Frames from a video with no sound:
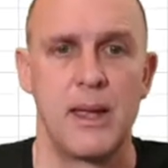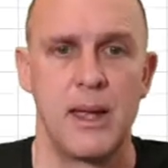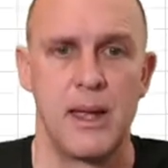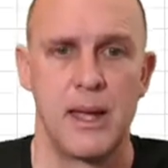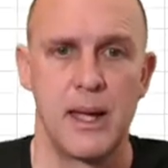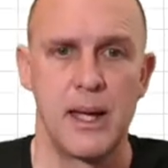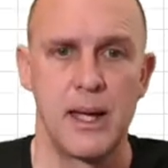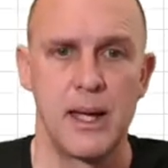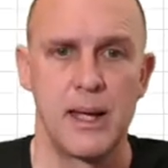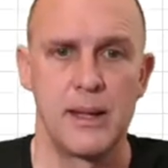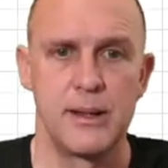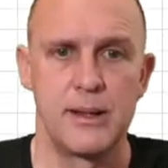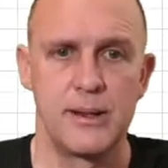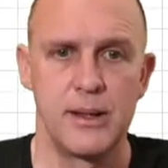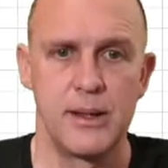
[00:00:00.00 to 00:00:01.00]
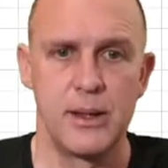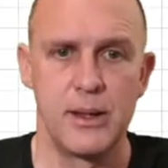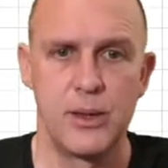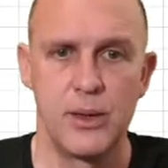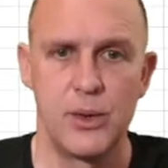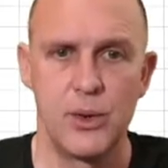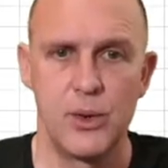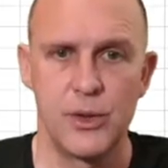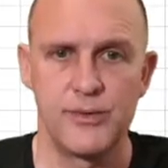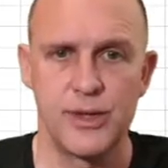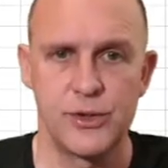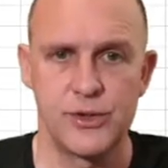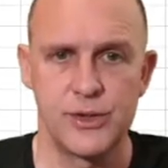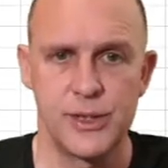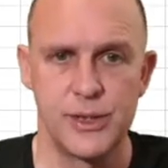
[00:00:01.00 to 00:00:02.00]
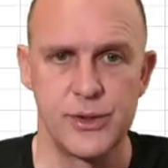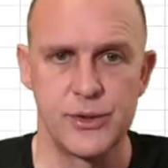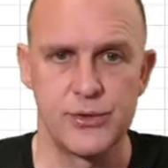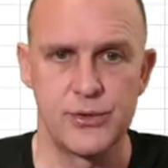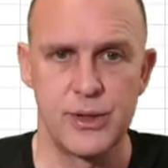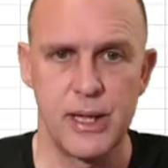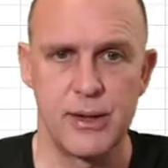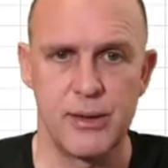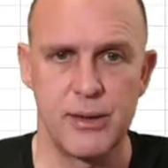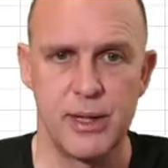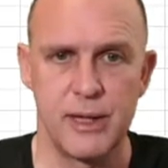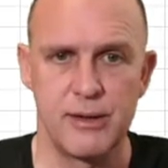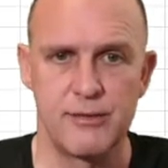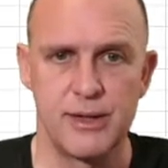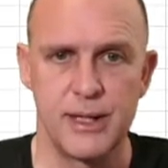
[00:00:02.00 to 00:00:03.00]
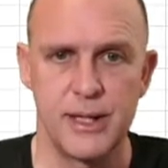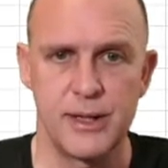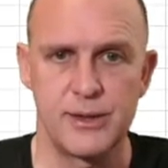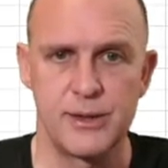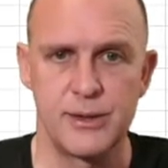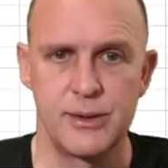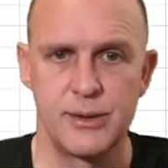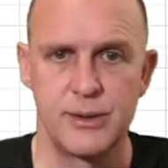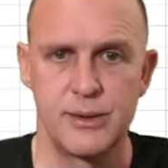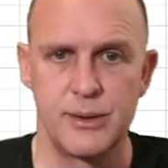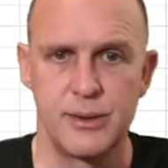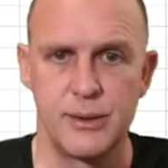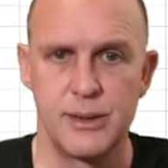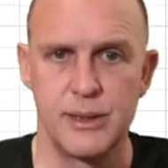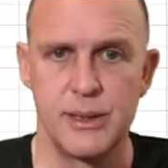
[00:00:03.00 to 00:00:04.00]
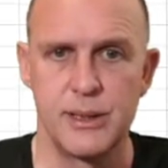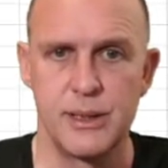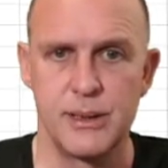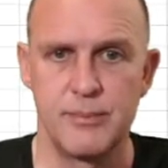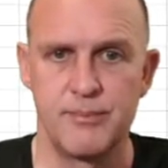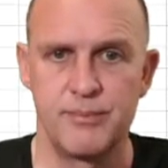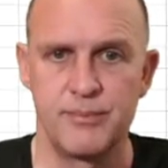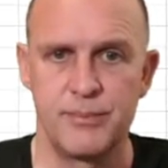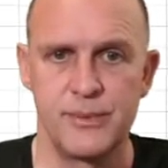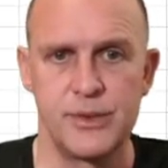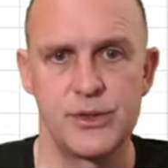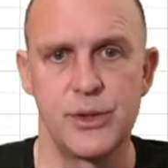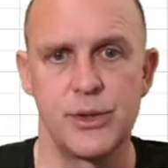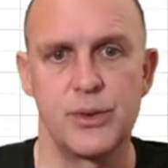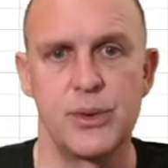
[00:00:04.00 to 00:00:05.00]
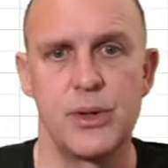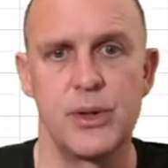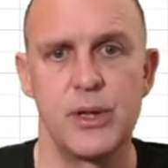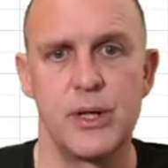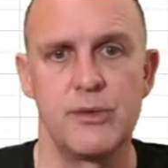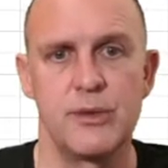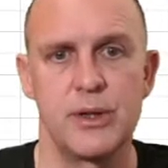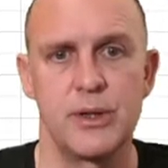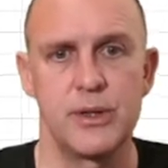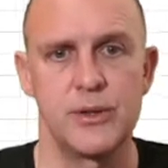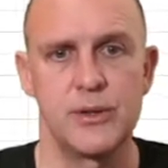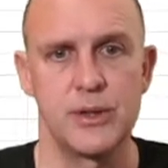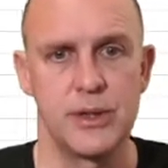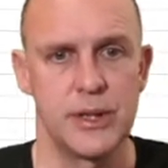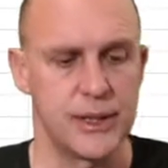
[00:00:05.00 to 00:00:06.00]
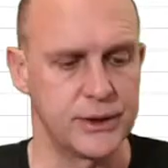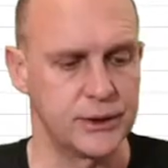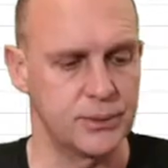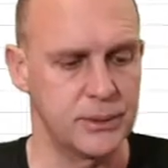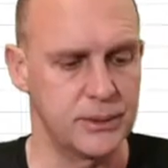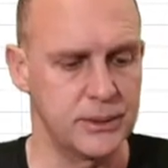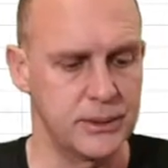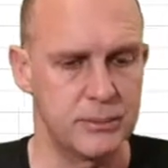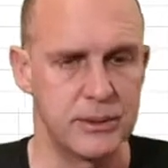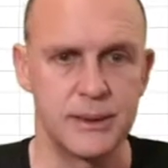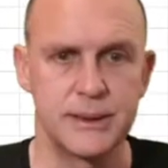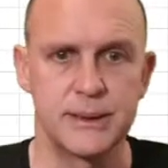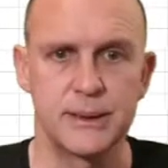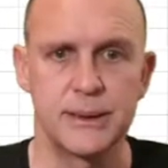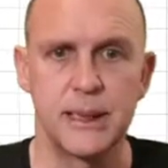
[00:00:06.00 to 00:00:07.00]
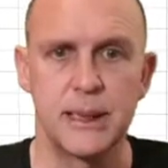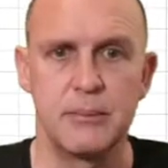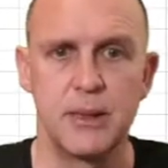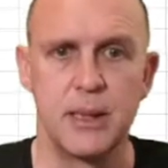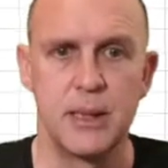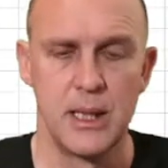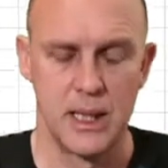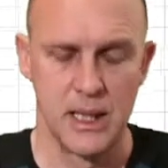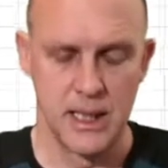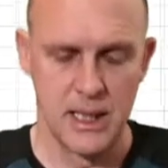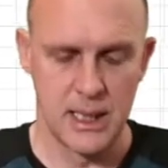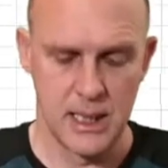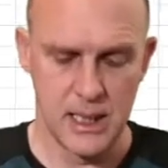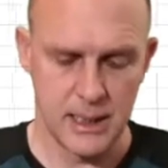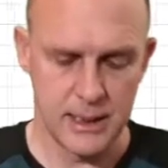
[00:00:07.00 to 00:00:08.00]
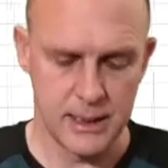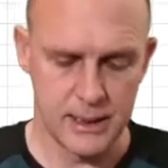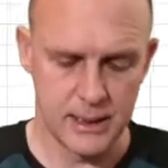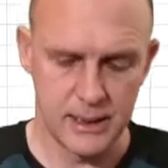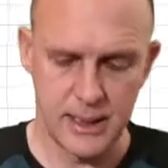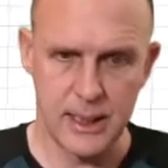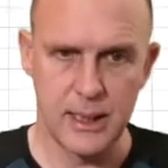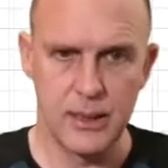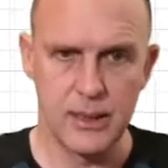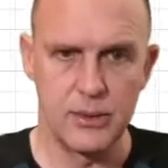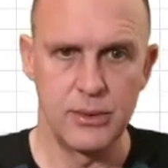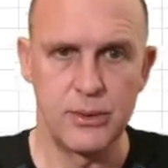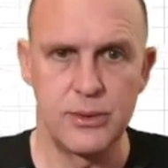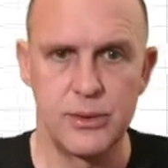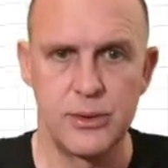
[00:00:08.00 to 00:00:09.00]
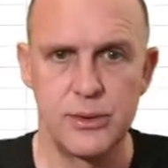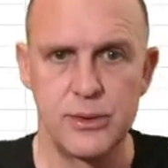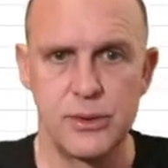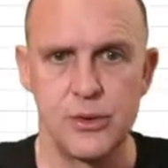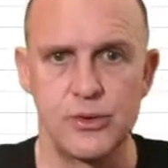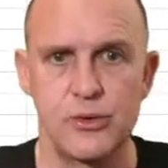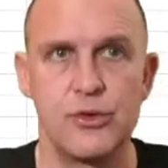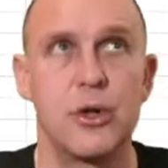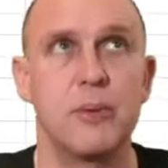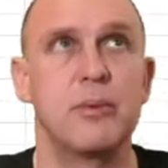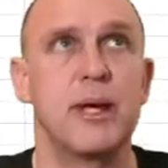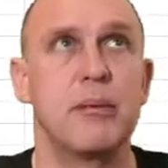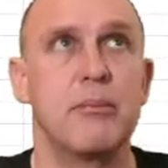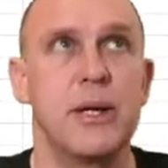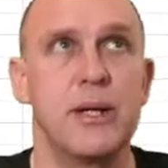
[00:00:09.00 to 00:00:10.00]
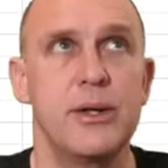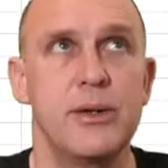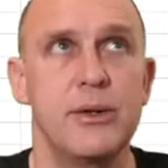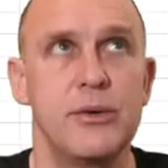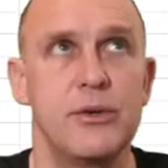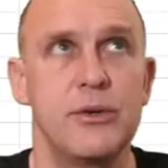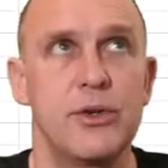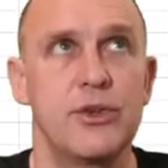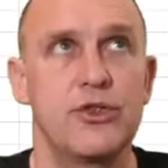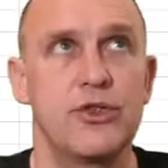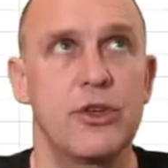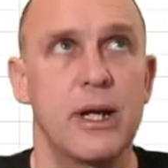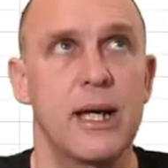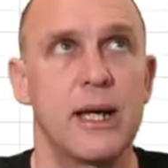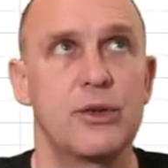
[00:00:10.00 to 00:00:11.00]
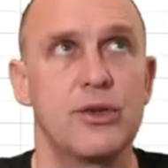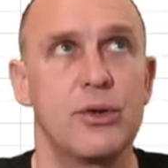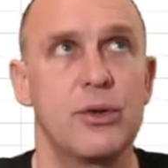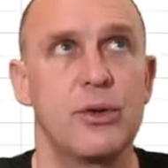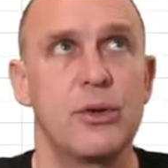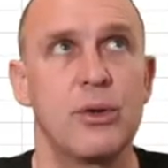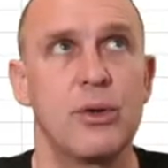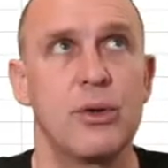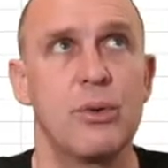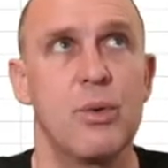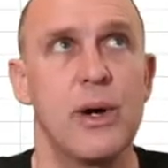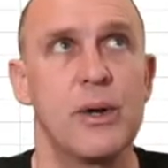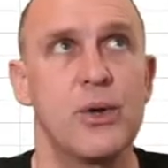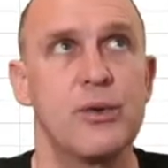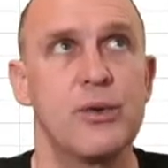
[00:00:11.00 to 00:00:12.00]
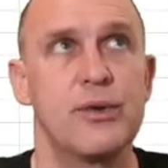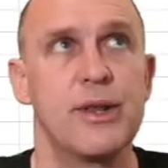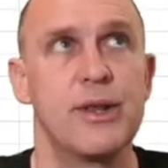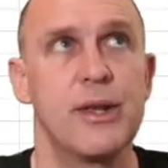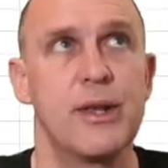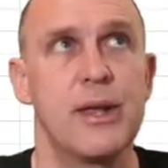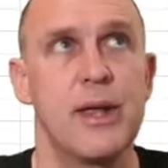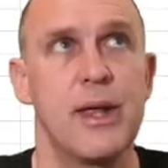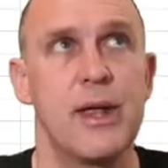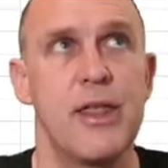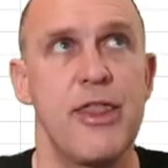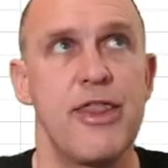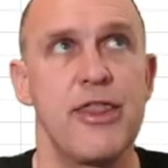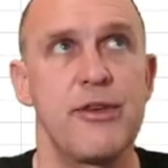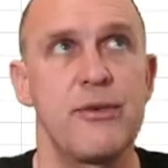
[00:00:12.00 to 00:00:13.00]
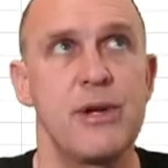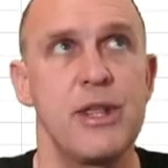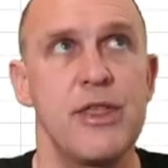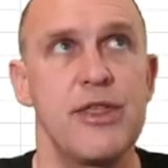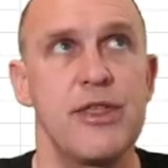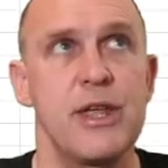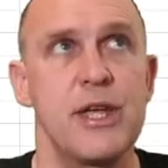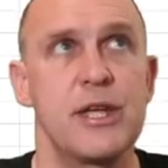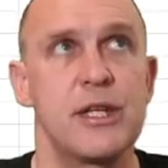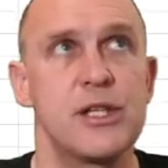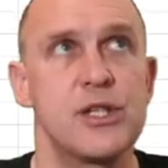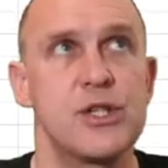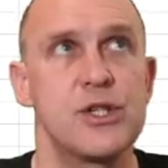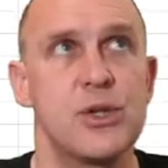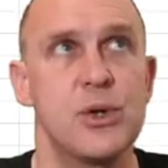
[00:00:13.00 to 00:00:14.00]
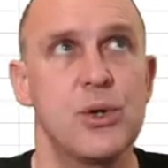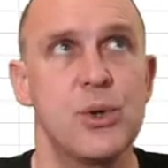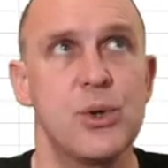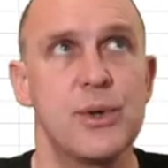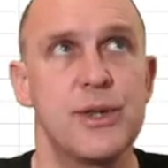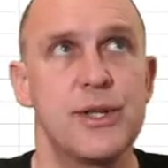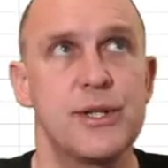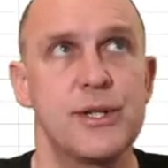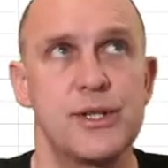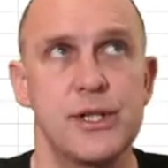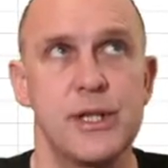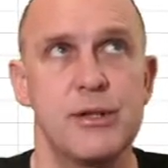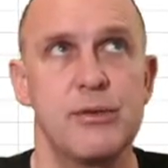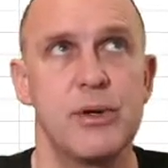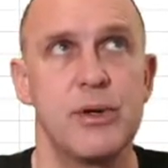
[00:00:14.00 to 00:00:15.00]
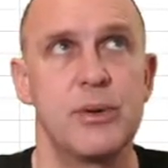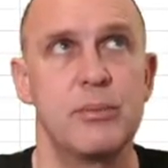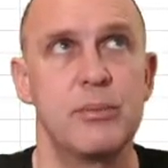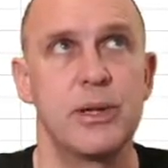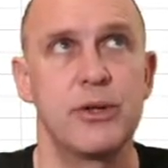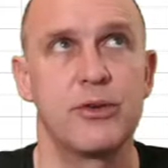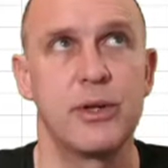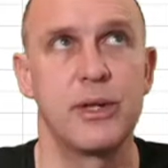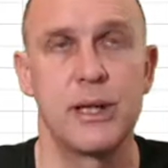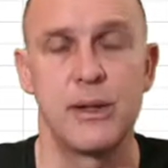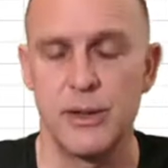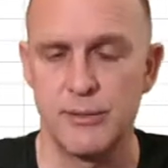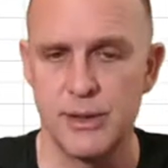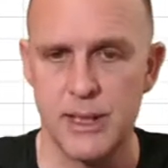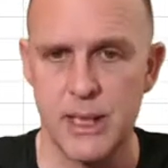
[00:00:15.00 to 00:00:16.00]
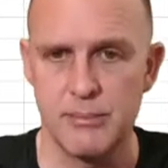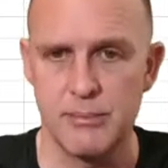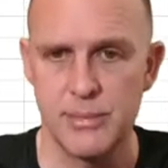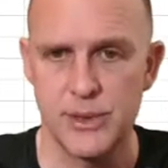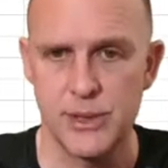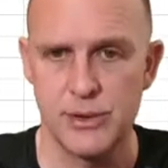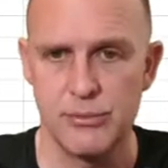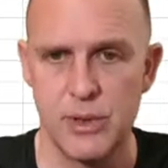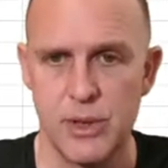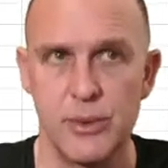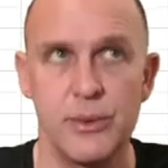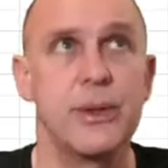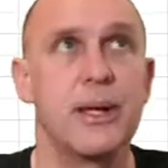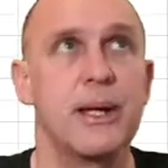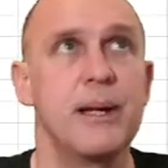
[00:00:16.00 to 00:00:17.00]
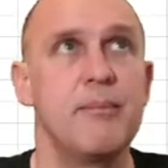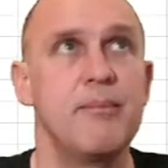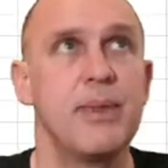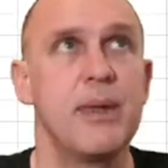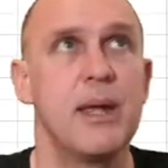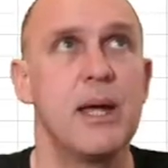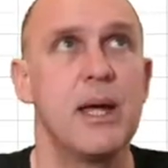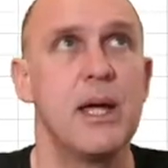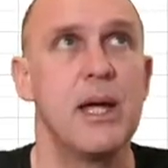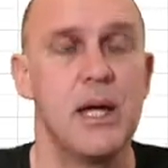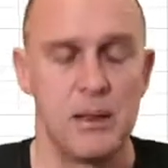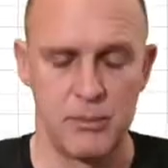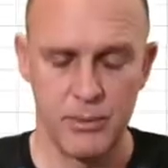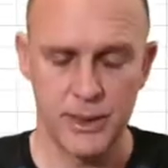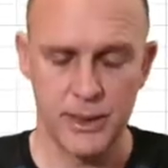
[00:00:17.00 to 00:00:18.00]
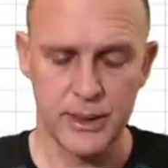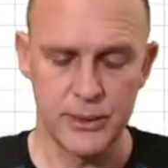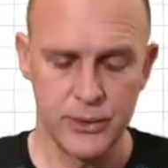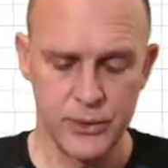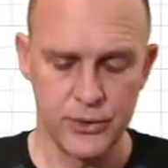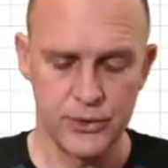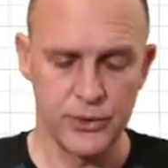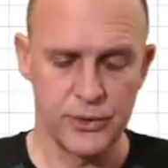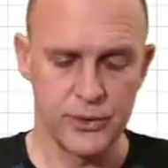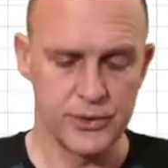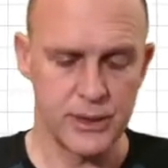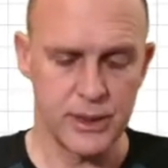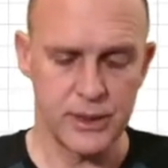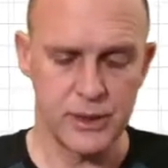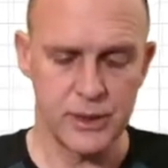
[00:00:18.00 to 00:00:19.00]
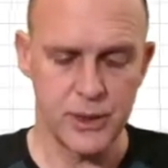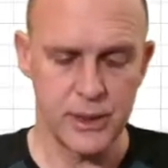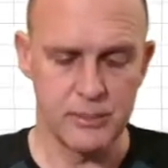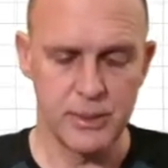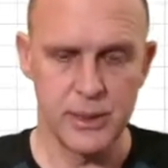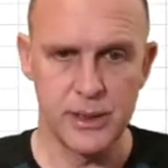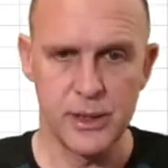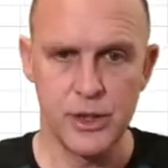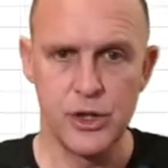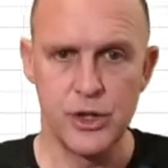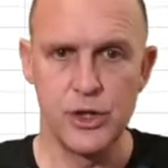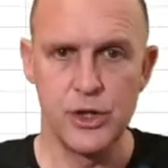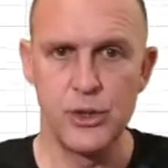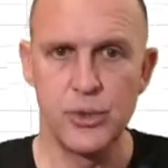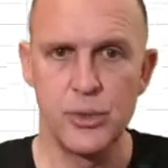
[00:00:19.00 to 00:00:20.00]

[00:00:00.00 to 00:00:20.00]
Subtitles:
and all of those cells now have that in them. So if I go to the last one, press Tab, I can now use the drop-down menu to select one of the 3 things or the 0, because I now have the empty row there. But what I can also do is I can type in a new